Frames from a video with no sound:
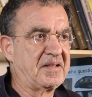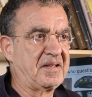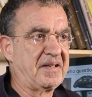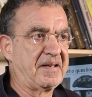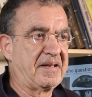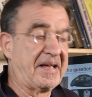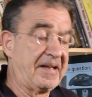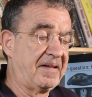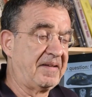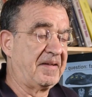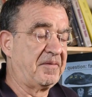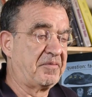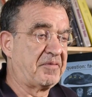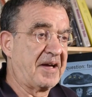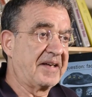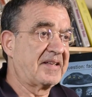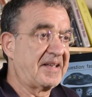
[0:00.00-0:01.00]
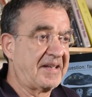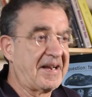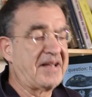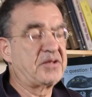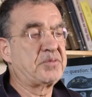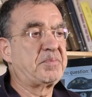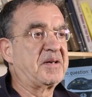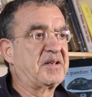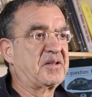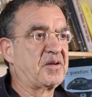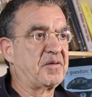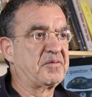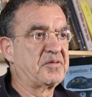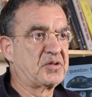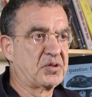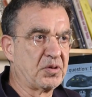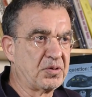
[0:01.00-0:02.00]
in, in fact, an aspect
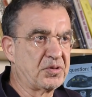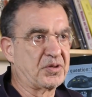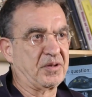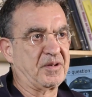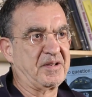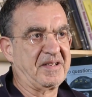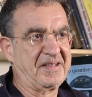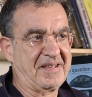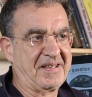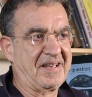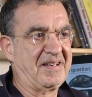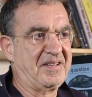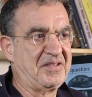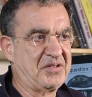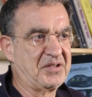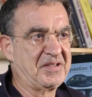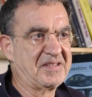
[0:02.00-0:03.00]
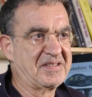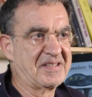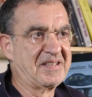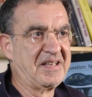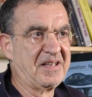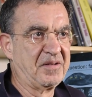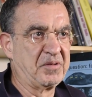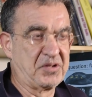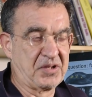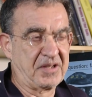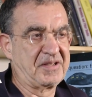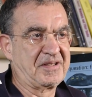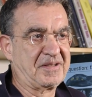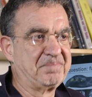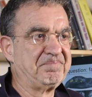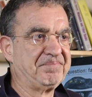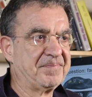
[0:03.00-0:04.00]
of social intelligence, which
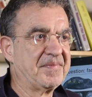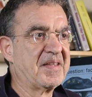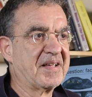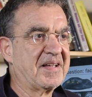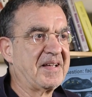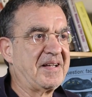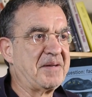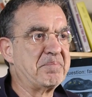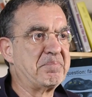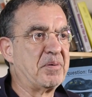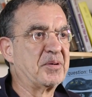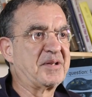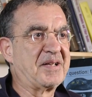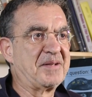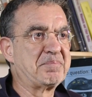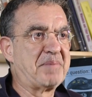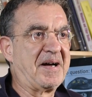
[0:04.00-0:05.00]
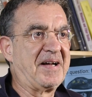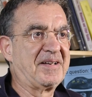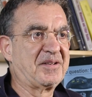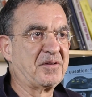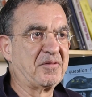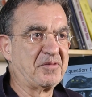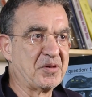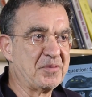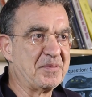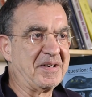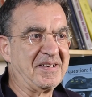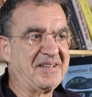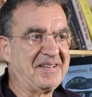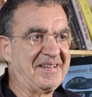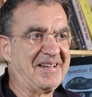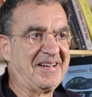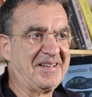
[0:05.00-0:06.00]
is an important part of human
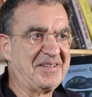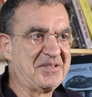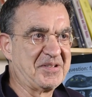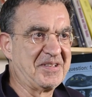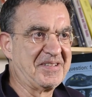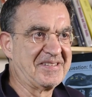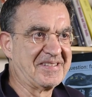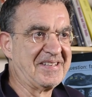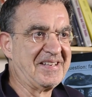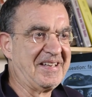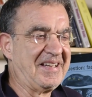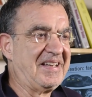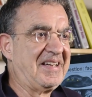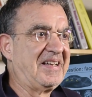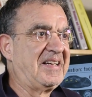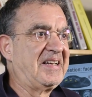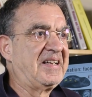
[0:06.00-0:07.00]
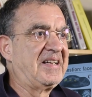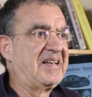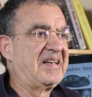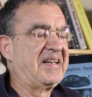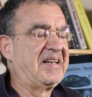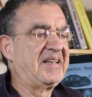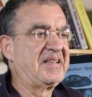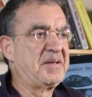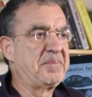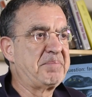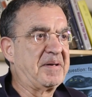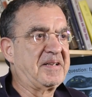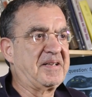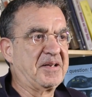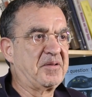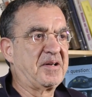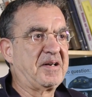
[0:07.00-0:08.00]
intelligence, and in
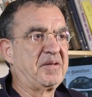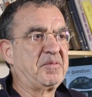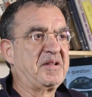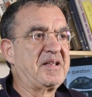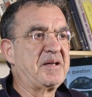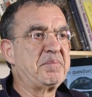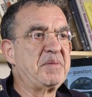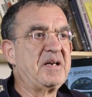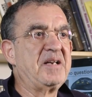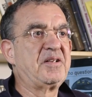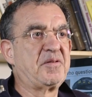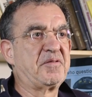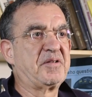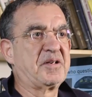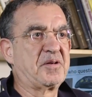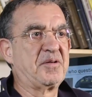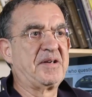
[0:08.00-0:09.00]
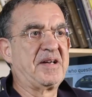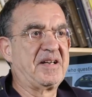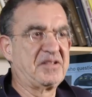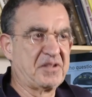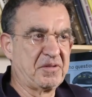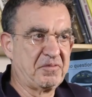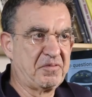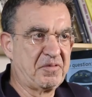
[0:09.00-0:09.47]
particular with the ability of recognizing